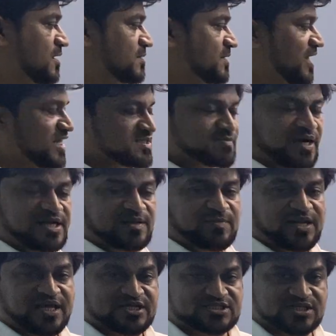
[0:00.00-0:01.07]
There is
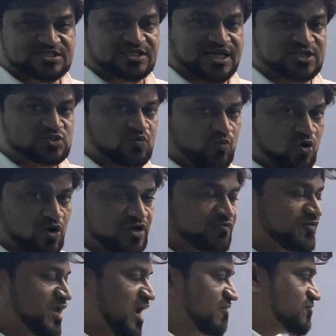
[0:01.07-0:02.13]
multiplication sign, so
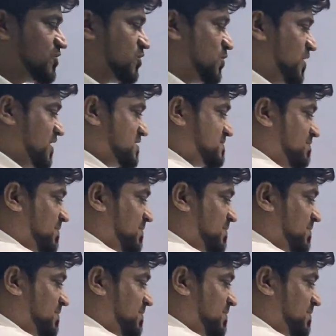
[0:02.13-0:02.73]
what we have to do is